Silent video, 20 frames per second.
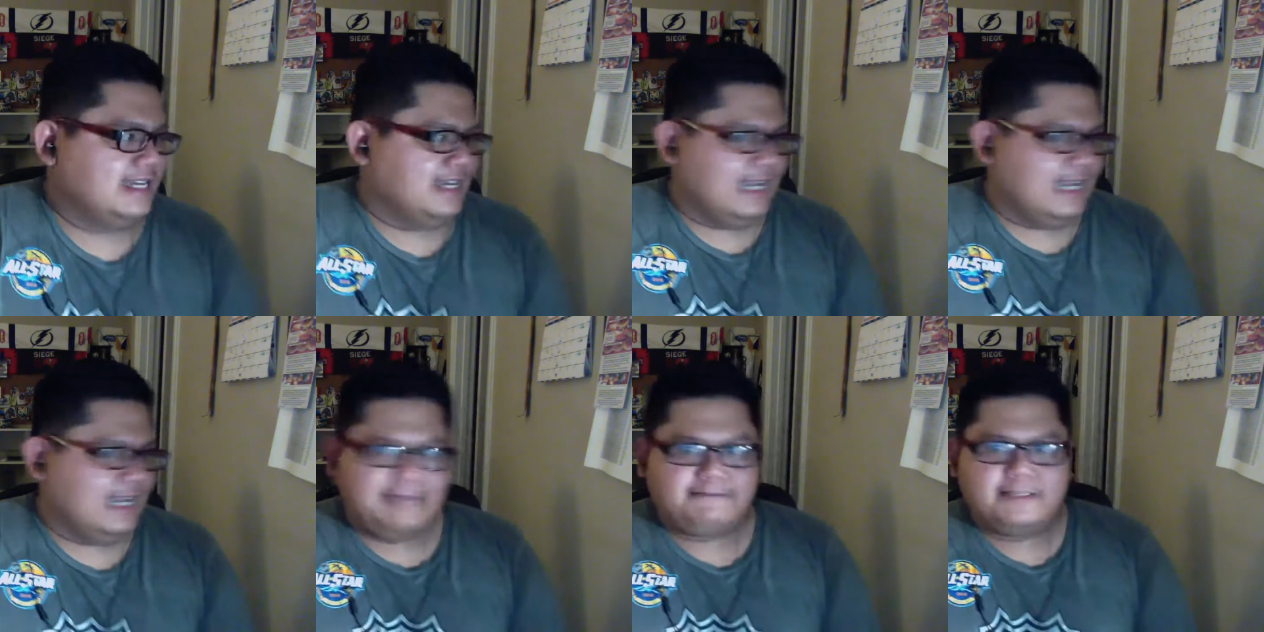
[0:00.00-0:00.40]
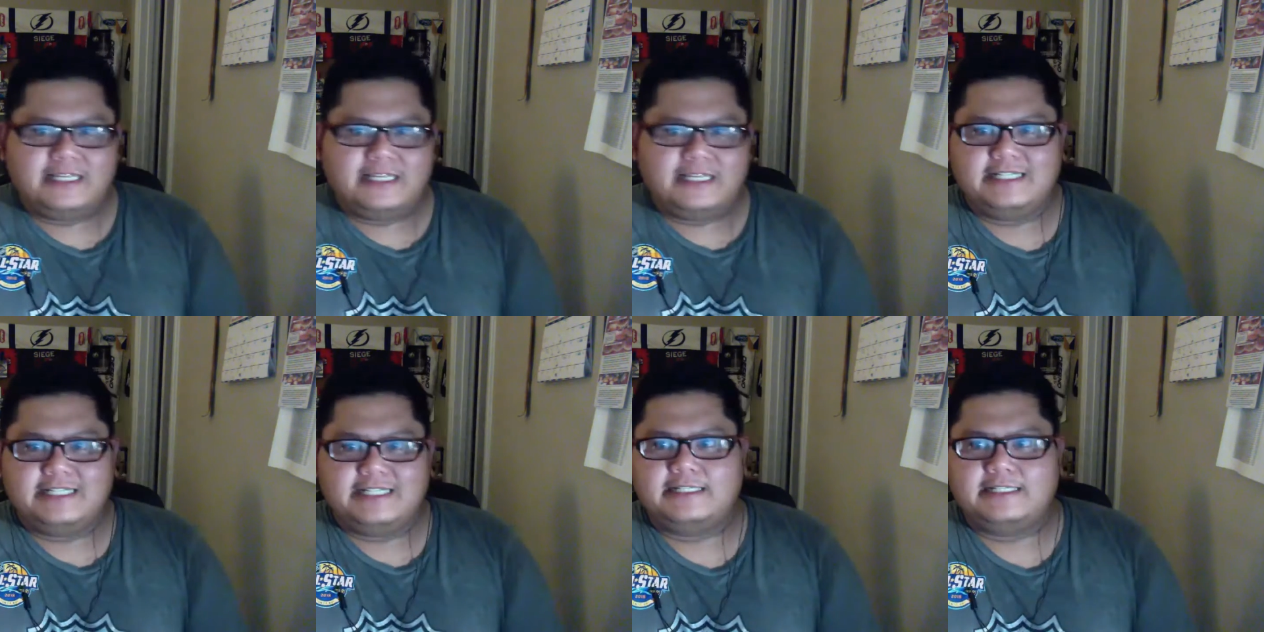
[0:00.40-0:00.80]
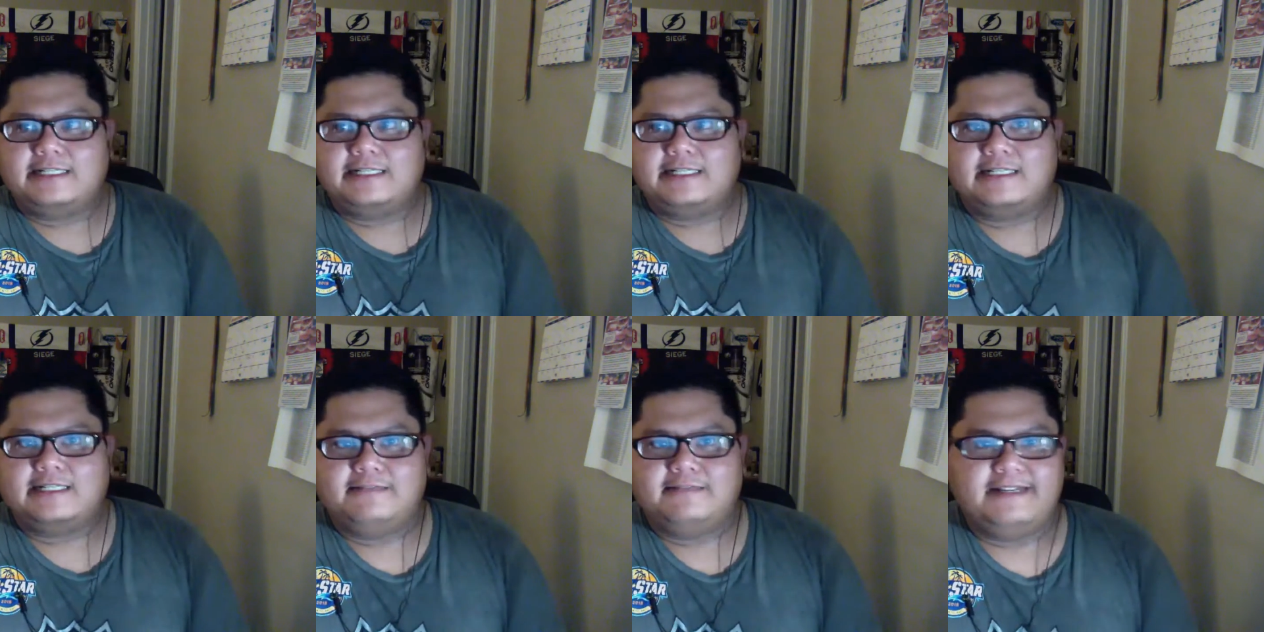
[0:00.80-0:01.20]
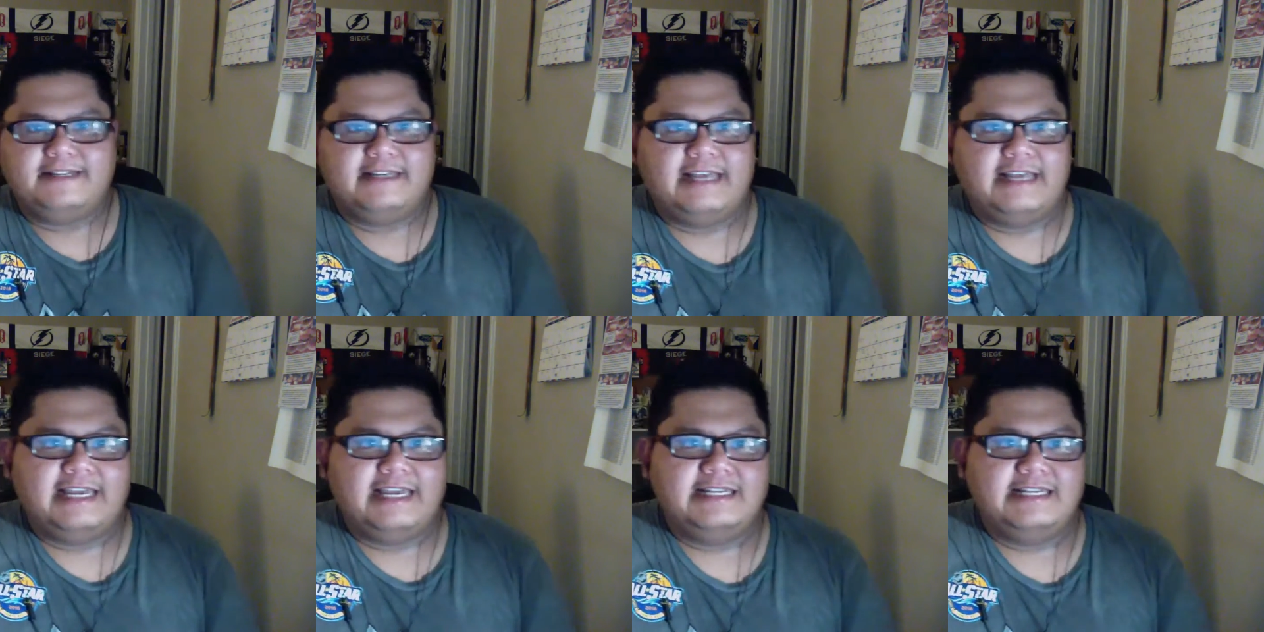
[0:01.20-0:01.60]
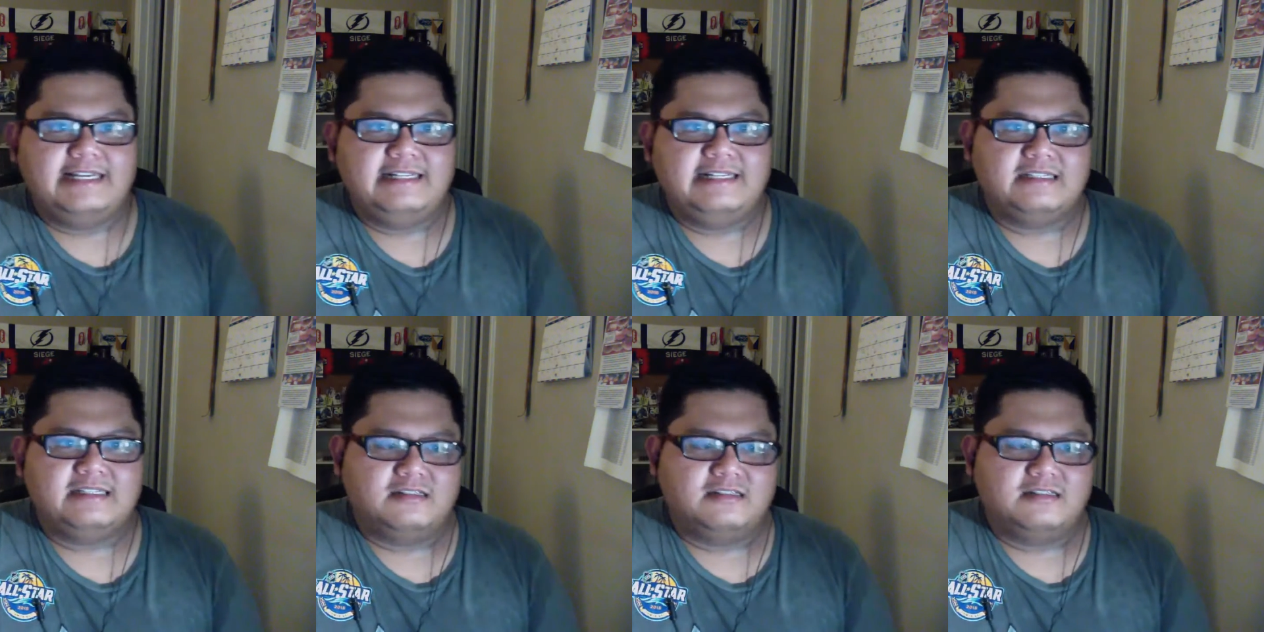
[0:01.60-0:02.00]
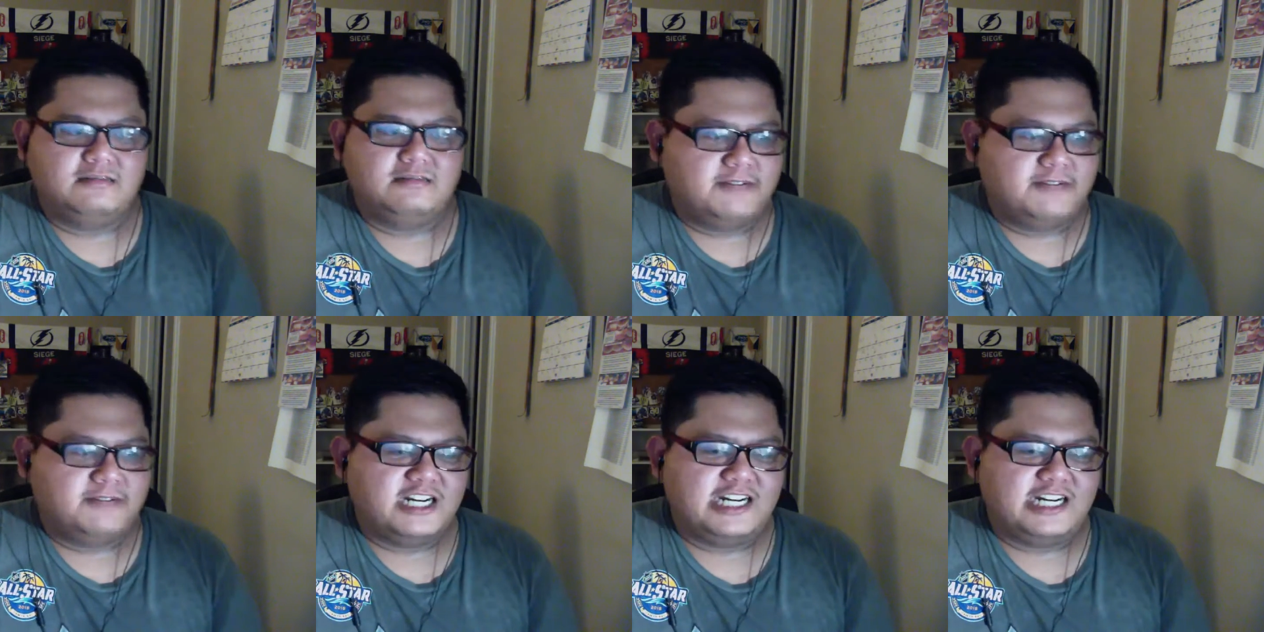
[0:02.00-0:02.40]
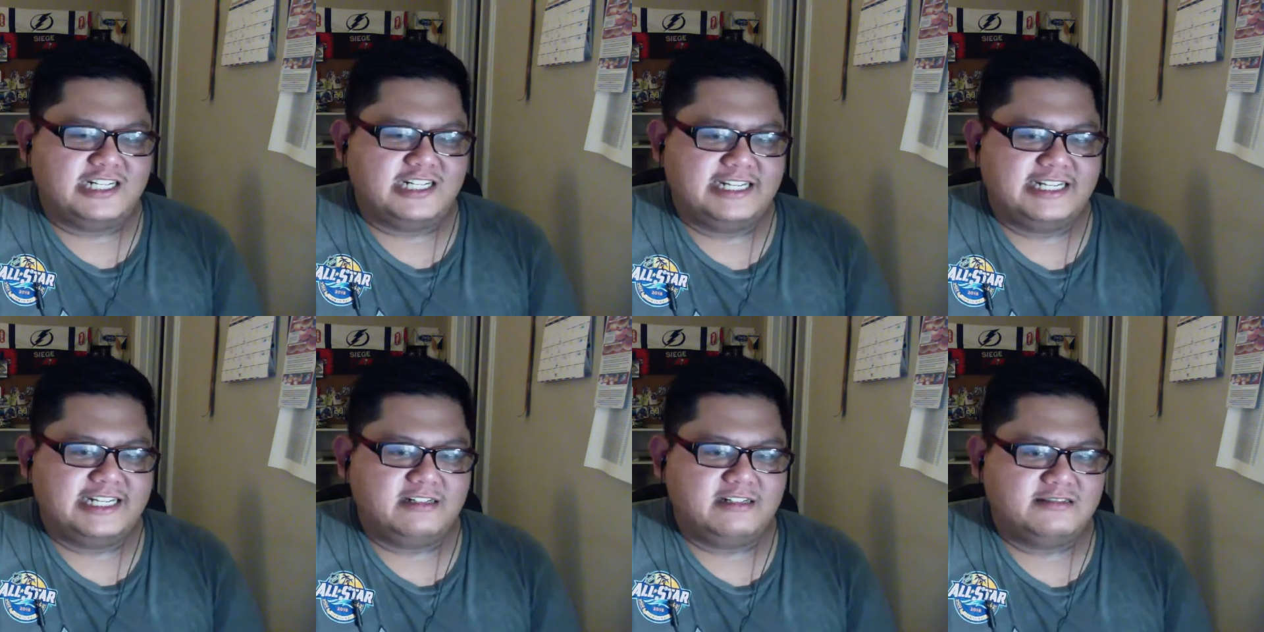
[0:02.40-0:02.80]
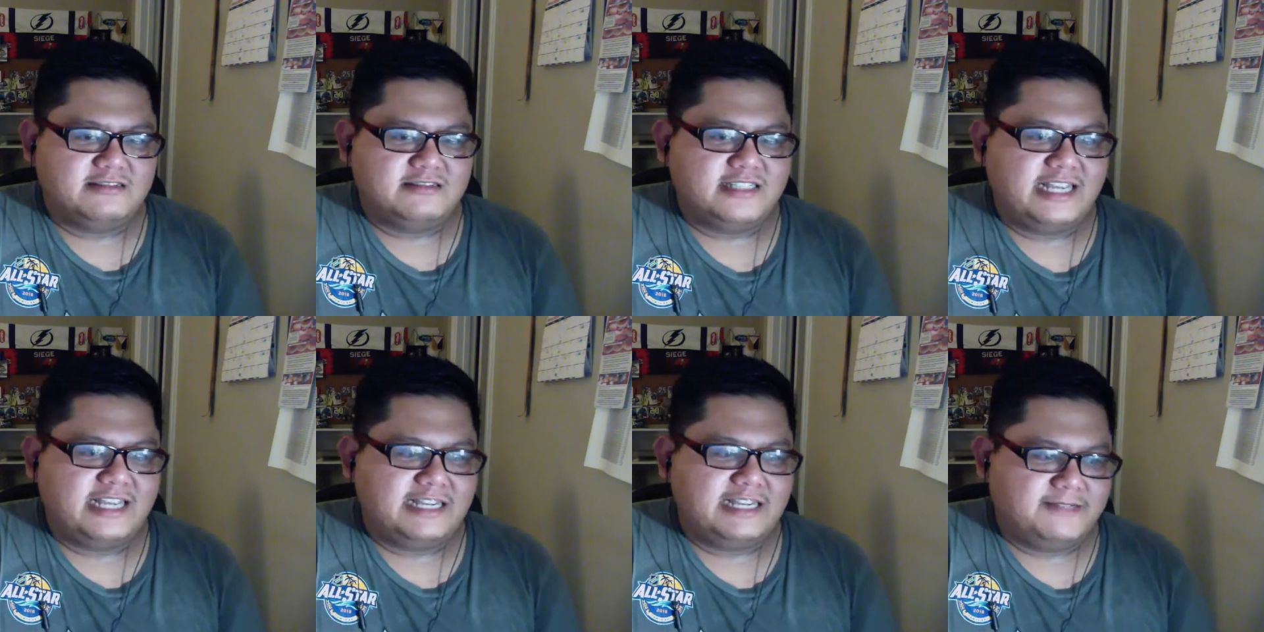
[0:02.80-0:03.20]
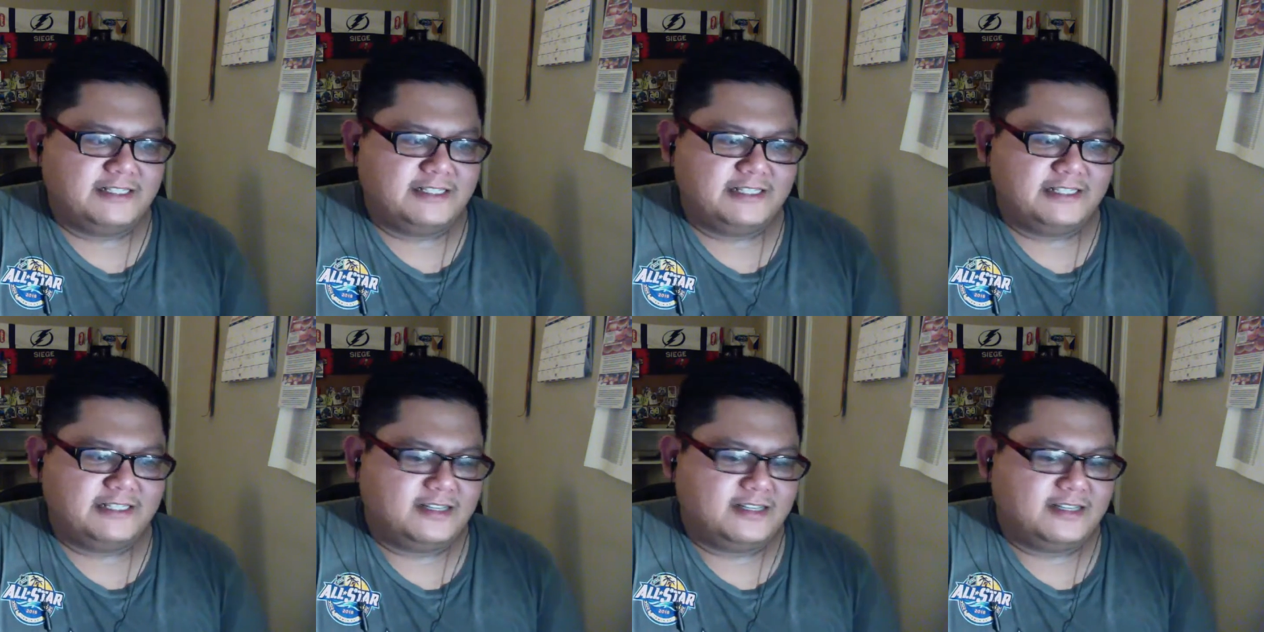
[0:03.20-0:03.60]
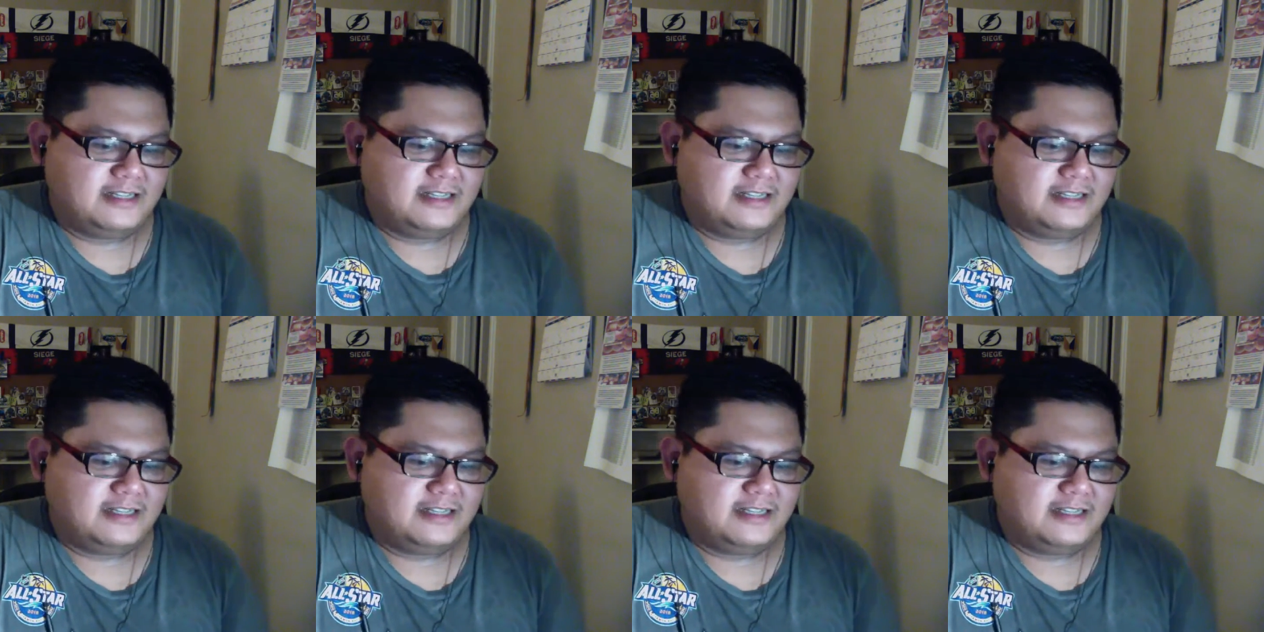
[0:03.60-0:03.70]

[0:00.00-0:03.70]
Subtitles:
if this turned out to be a begonging of the Davids, like